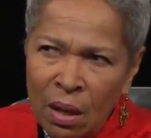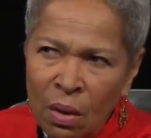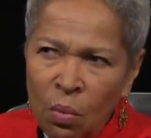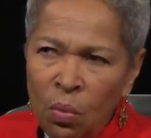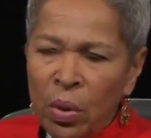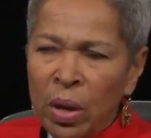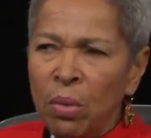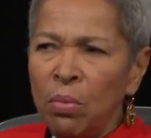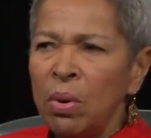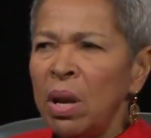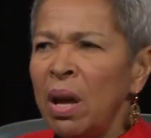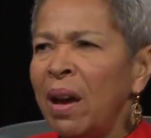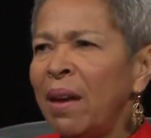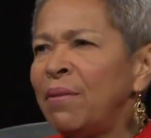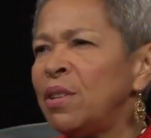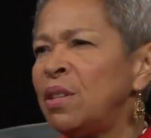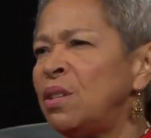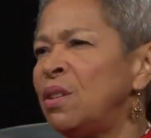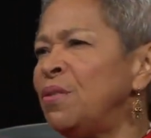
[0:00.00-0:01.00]
we would
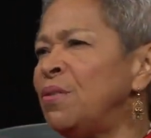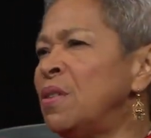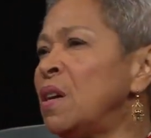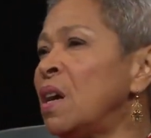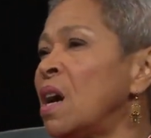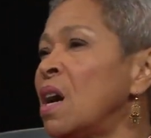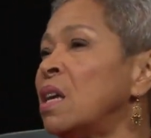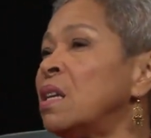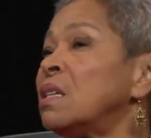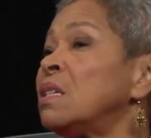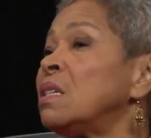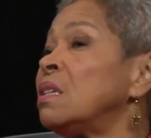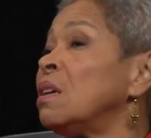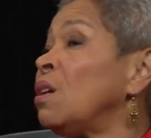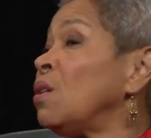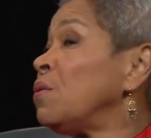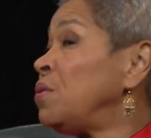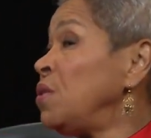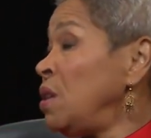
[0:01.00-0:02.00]
have a different kind of
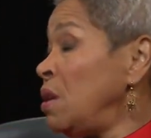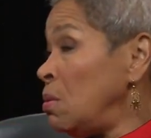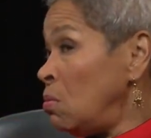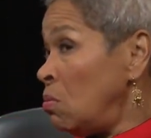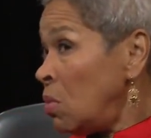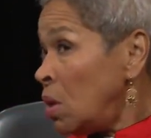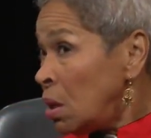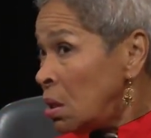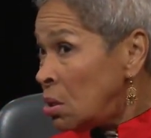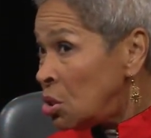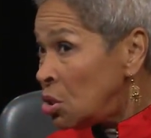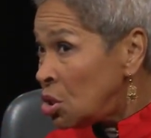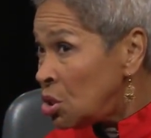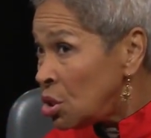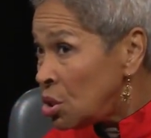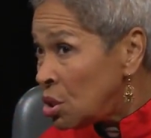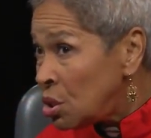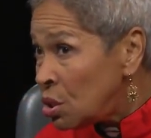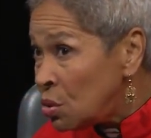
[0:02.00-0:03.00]
self-image.
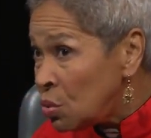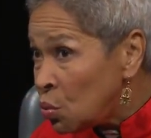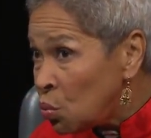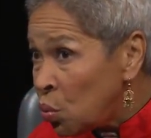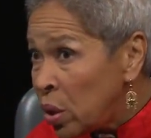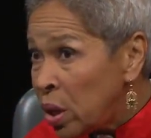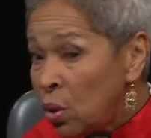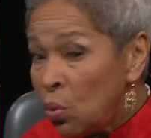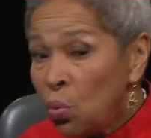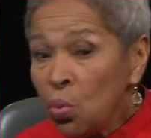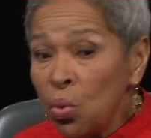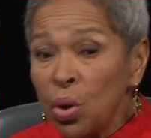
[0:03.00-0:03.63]
Yes. We yes.